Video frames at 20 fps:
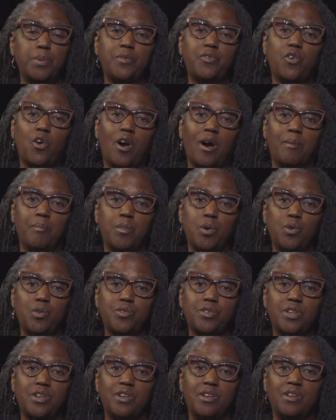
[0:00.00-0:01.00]
before I
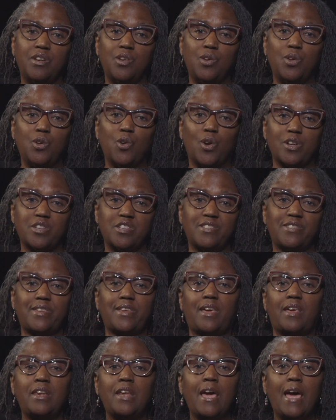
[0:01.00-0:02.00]
moved to New York, she
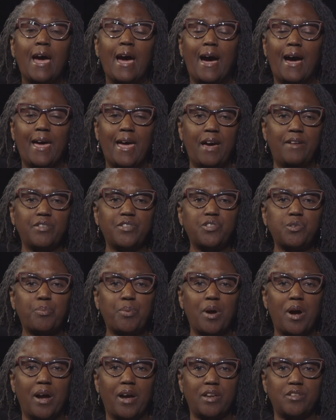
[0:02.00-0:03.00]
said, "I have a
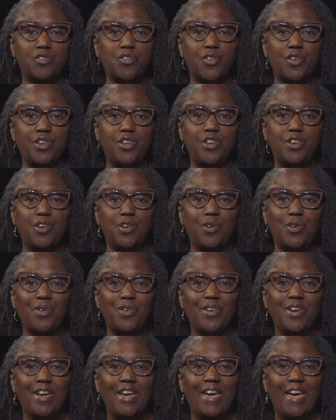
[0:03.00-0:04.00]
surprise for you."
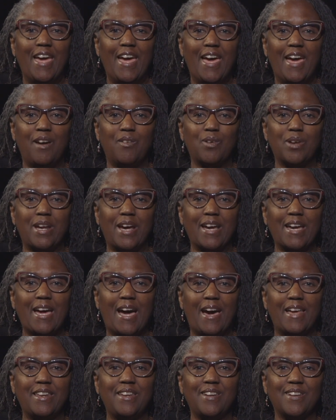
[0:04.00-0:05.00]
And when I
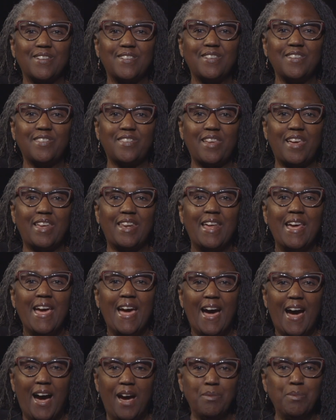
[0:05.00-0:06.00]
got here, she said,
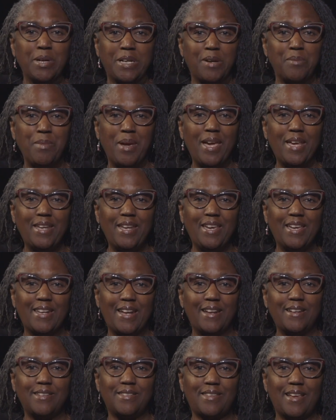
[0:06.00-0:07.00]
"I'm a comedian.
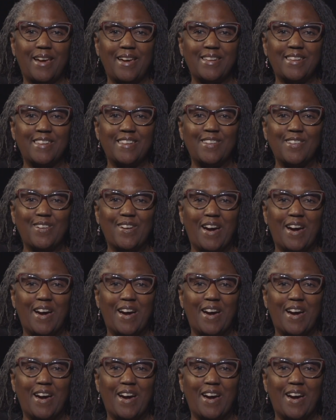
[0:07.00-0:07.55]
I decided to do